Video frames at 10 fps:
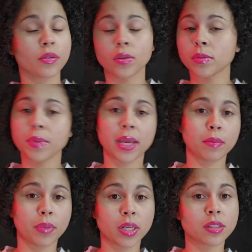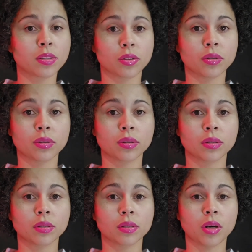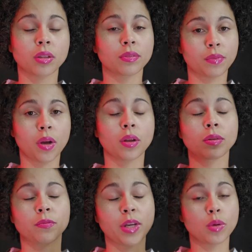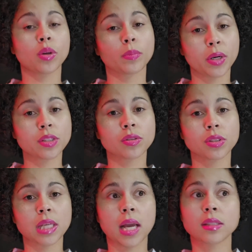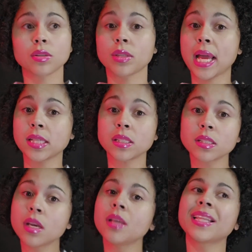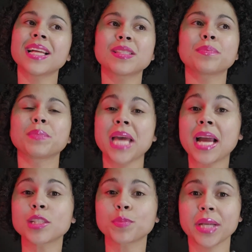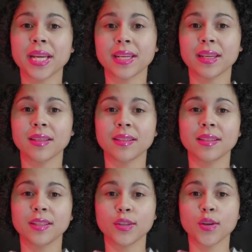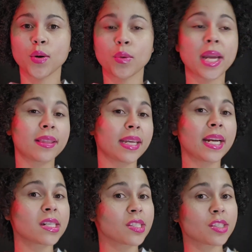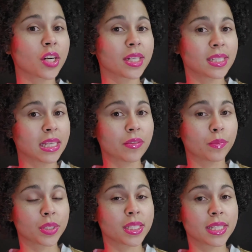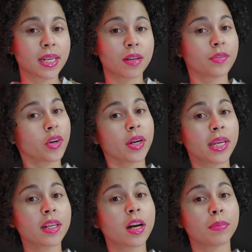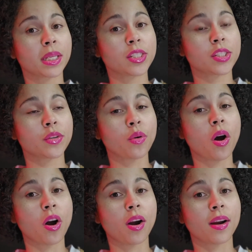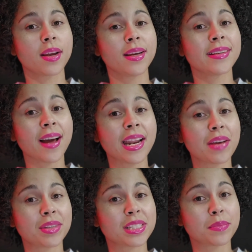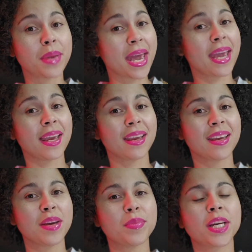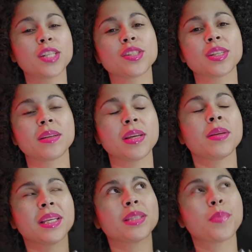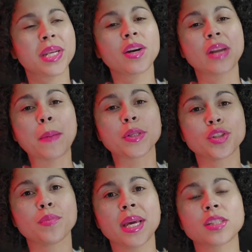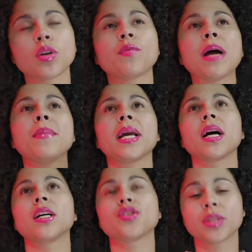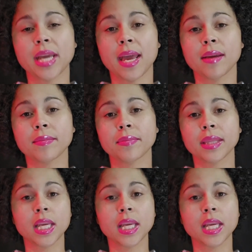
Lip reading: You're only paying personal on the federal on the personal side. So that's tax planning. Right there is 37% of your income that you are not having to pay, because it depending on how much you make. So if I make 100K